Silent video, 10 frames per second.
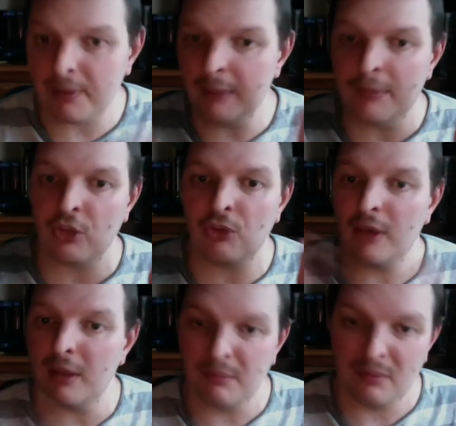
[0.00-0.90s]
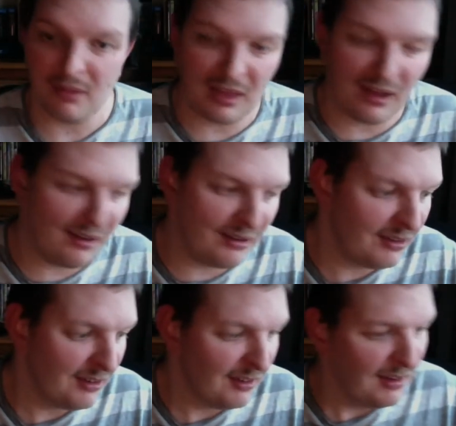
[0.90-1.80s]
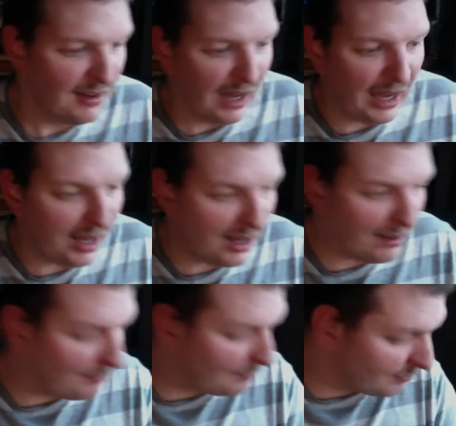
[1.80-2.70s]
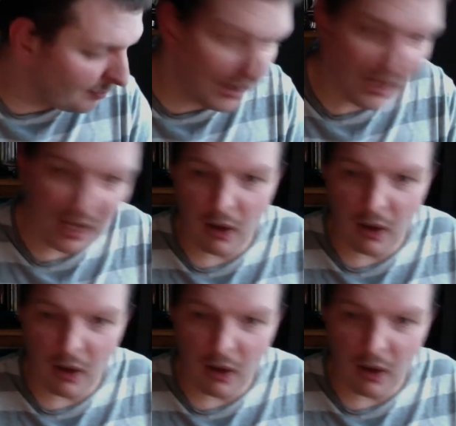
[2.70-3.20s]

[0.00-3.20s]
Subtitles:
mystery. But yeah,